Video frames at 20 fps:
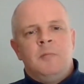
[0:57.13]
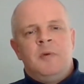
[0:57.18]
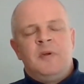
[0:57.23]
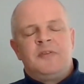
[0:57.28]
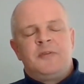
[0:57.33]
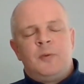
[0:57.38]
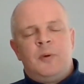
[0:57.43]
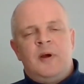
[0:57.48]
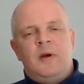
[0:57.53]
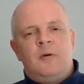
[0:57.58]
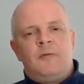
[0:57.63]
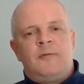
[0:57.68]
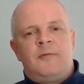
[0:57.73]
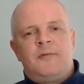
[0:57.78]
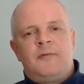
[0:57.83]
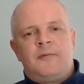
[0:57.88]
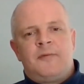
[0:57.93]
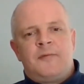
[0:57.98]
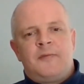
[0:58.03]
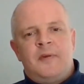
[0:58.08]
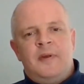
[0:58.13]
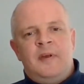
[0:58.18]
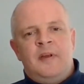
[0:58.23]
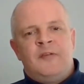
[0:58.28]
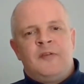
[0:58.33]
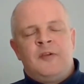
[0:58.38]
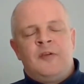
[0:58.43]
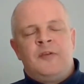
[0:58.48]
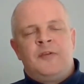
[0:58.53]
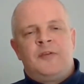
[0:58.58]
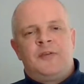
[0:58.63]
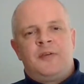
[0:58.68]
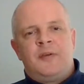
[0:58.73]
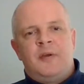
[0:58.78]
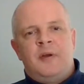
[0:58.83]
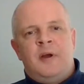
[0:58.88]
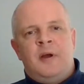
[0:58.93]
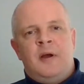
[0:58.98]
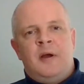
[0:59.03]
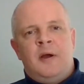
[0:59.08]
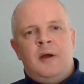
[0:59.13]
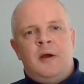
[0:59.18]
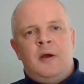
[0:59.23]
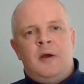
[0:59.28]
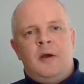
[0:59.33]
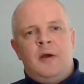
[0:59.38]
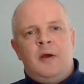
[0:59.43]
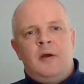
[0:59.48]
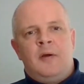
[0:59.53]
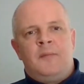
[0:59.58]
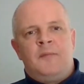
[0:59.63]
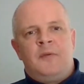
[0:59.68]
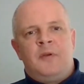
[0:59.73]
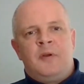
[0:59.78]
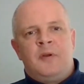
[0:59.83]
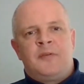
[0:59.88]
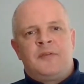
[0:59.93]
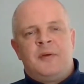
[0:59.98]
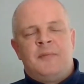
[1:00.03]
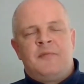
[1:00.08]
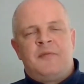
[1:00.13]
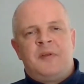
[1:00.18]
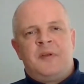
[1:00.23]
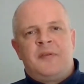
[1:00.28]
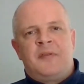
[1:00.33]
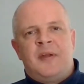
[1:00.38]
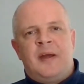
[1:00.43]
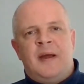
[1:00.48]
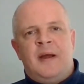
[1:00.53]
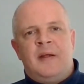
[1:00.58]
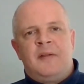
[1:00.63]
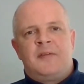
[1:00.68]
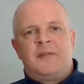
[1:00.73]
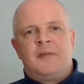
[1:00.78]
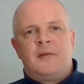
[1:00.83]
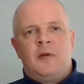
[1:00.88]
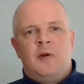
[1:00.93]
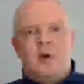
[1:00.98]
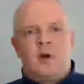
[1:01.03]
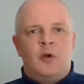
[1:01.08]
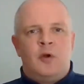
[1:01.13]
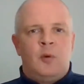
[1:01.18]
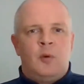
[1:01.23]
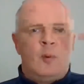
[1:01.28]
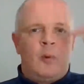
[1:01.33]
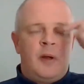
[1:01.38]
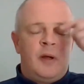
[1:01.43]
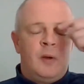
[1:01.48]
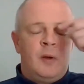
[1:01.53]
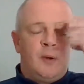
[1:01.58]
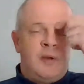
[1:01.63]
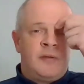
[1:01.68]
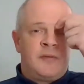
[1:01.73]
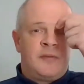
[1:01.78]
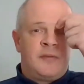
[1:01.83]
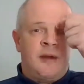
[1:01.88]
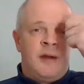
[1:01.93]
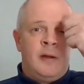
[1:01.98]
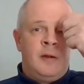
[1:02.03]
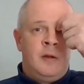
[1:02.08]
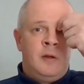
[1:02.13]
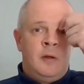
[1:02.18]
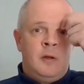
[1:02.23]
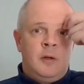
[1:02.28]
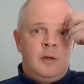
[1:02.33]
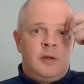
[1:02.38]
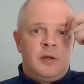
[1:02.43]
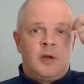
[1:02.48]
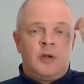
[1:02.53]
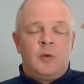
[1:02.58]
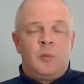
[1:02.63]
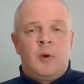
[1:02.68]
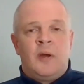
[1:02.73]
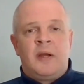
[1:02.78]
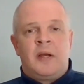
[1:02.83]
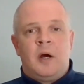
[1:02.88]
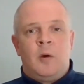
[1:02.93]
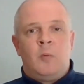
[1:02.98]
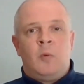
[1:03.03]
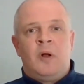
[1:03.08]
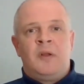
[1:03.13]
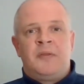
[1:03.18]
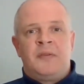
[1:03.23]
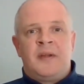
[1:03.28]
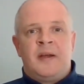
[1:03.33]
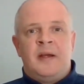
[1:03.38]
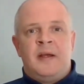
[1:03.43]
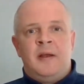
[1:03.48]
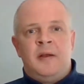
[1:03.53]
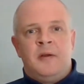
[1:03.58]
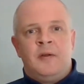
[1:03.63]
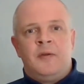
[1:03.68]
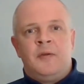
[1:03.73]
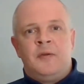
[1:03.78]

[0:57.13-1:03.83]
Mental health isn't something that, like a normal illness, that you wake up one day